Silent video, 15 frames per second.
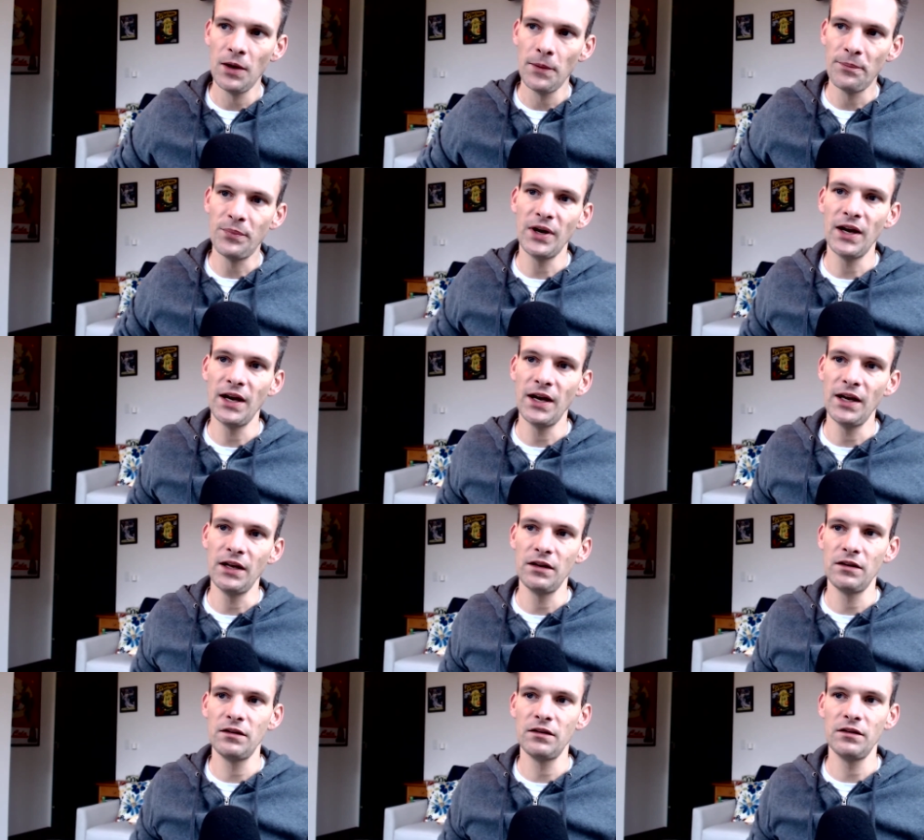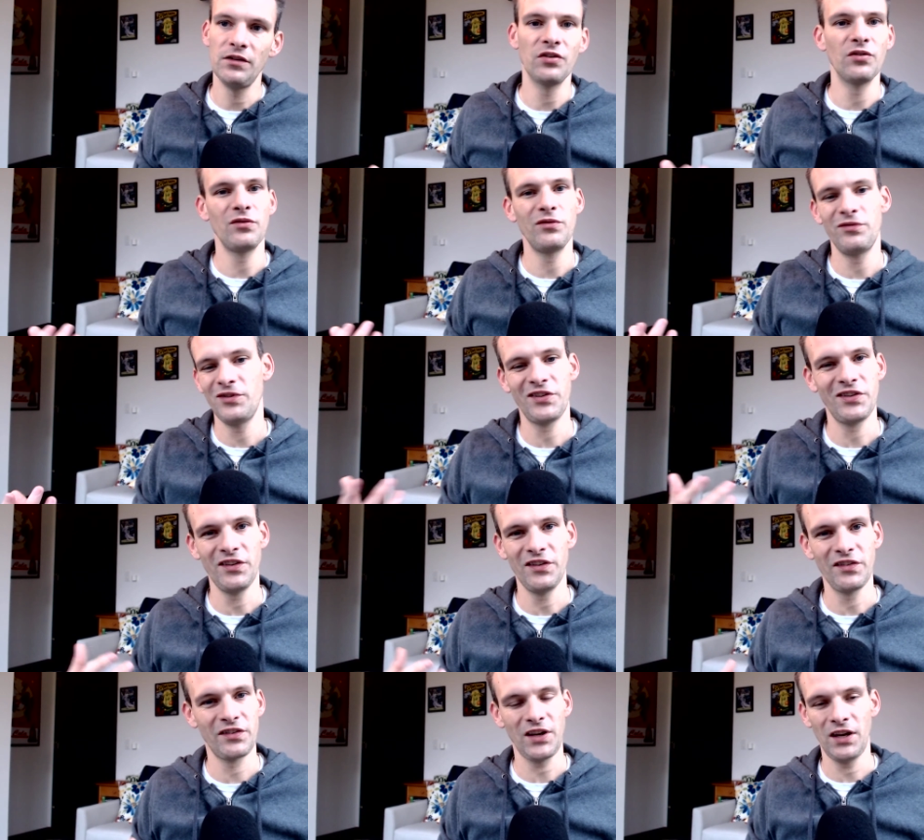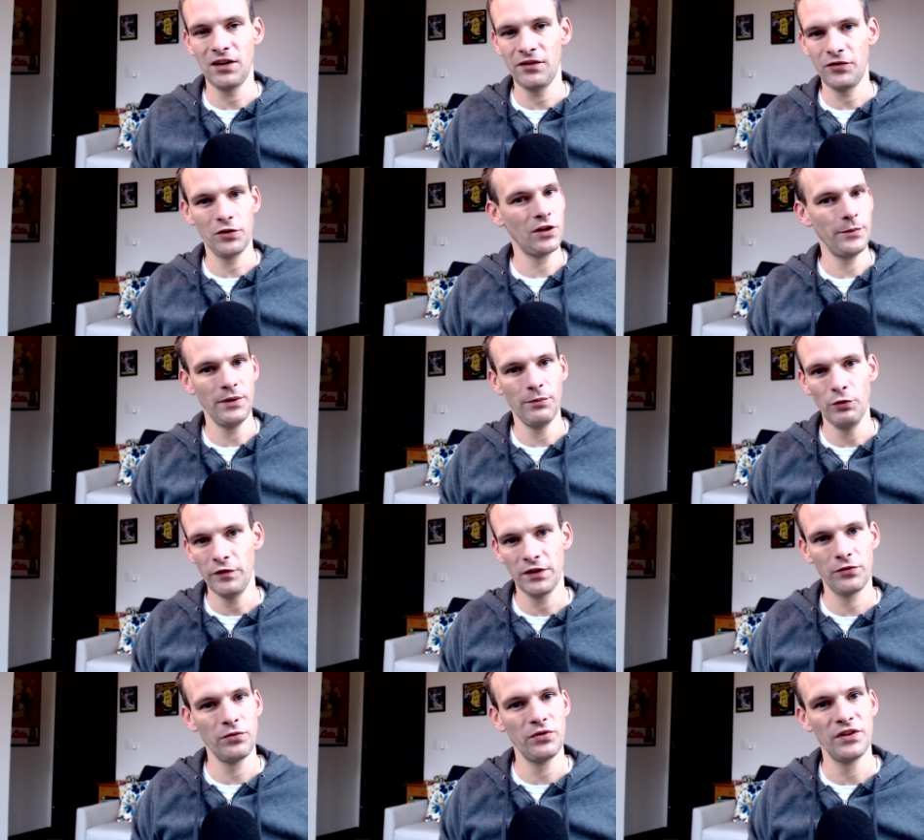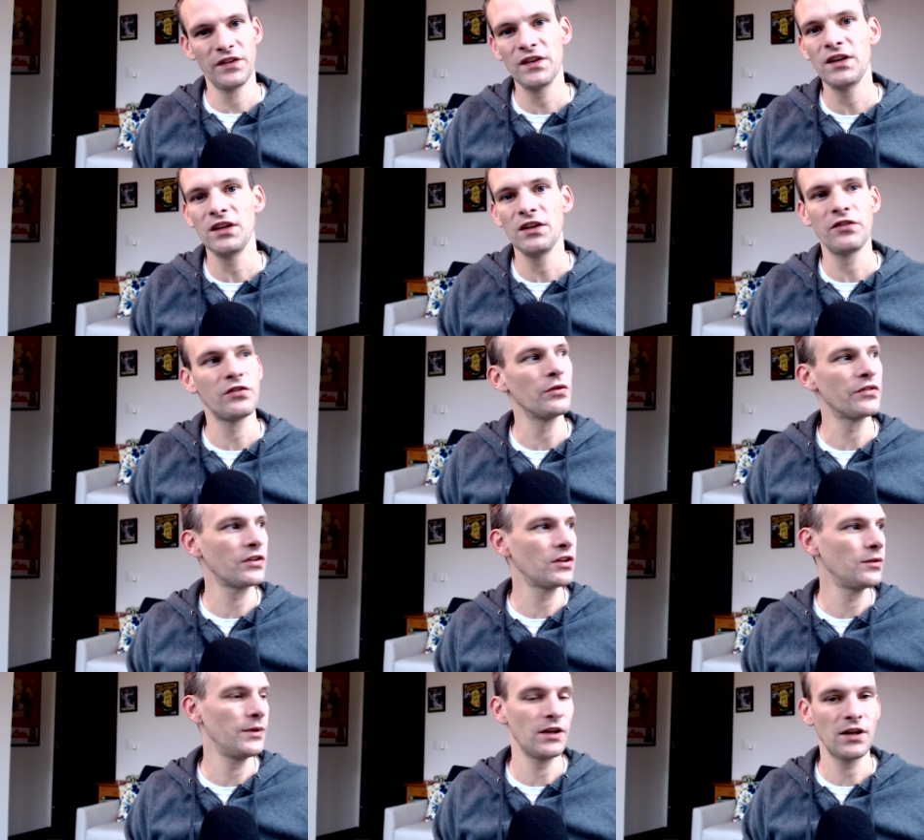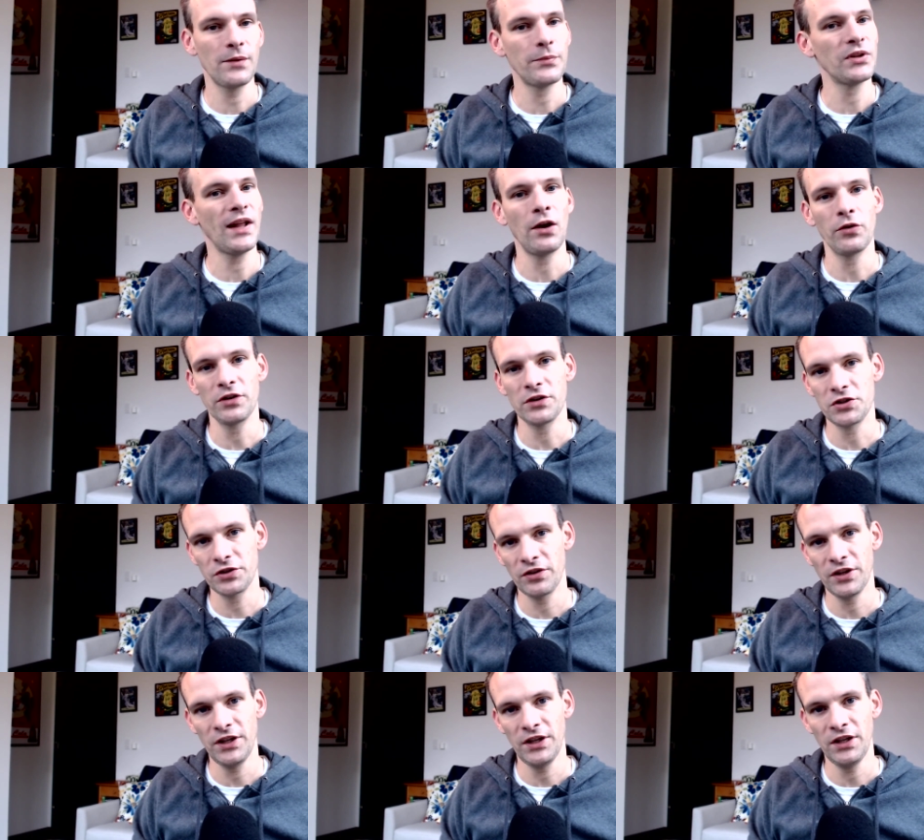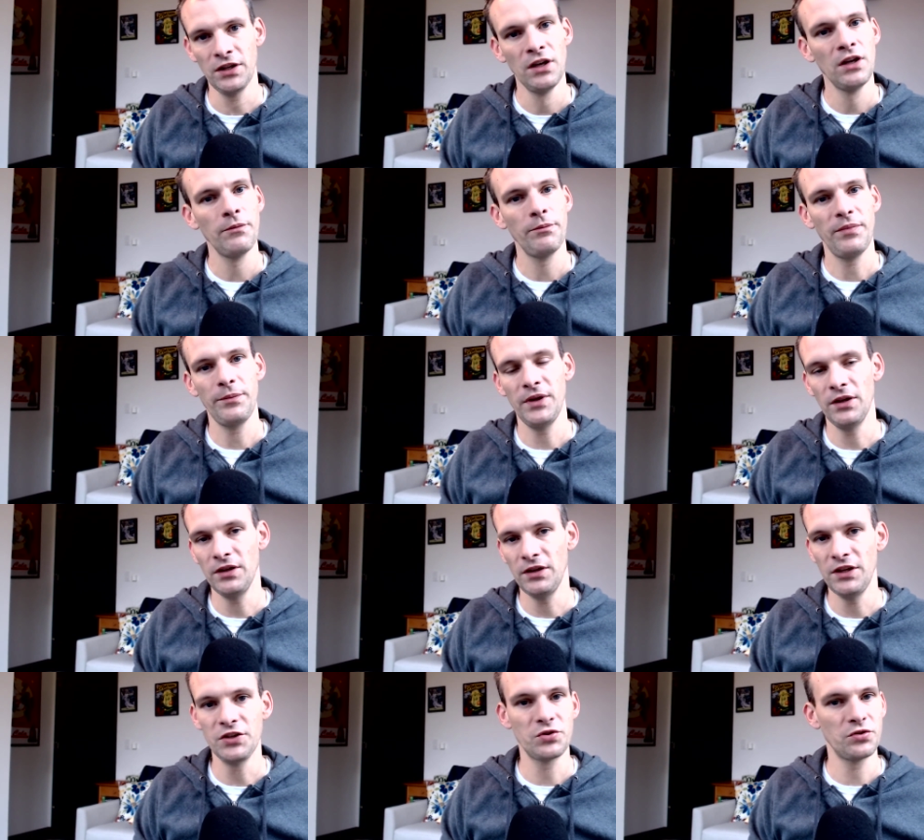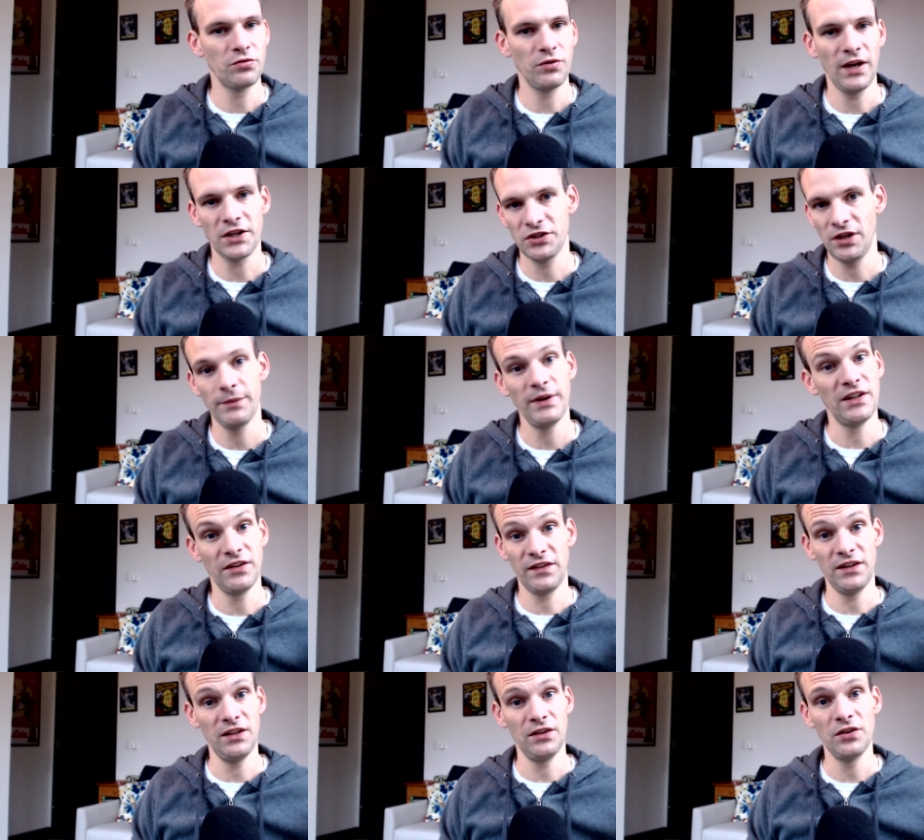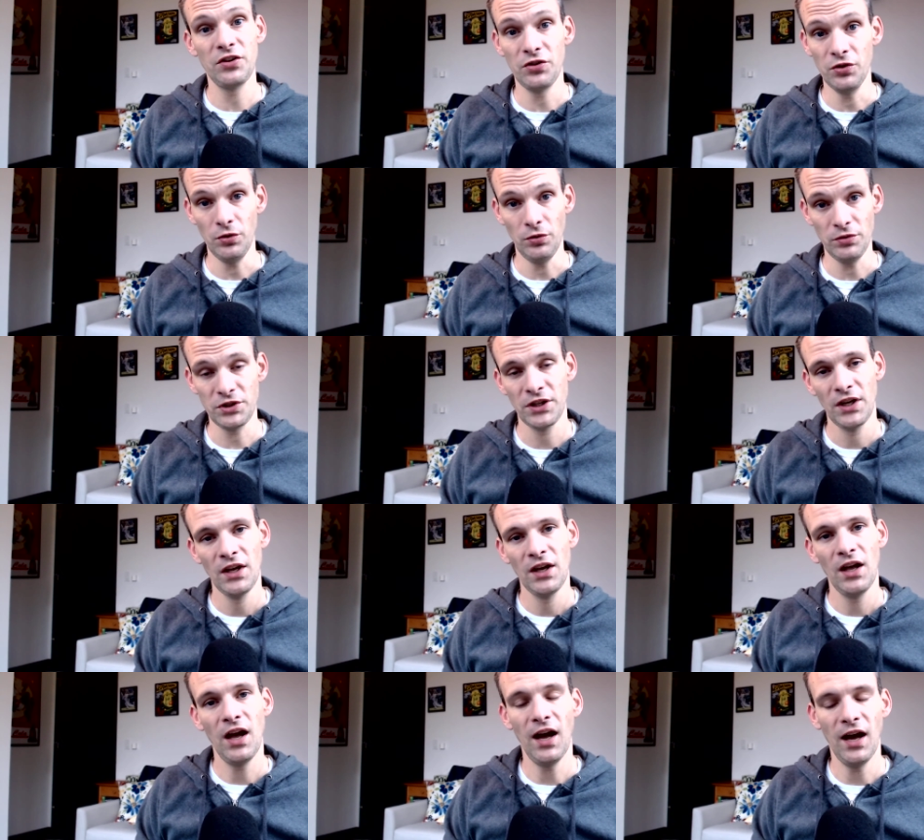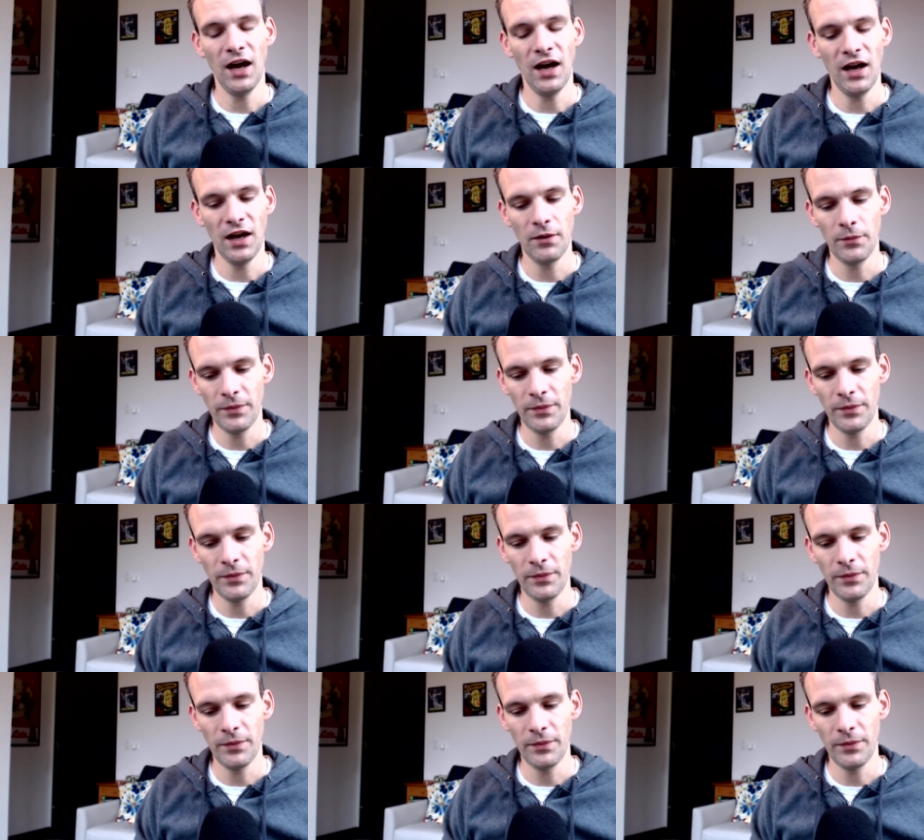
but you know, this is kind of, you're going to be moving through the city, so it's going to be a couple hour journey eh, each direction. I made the city huge. Uh,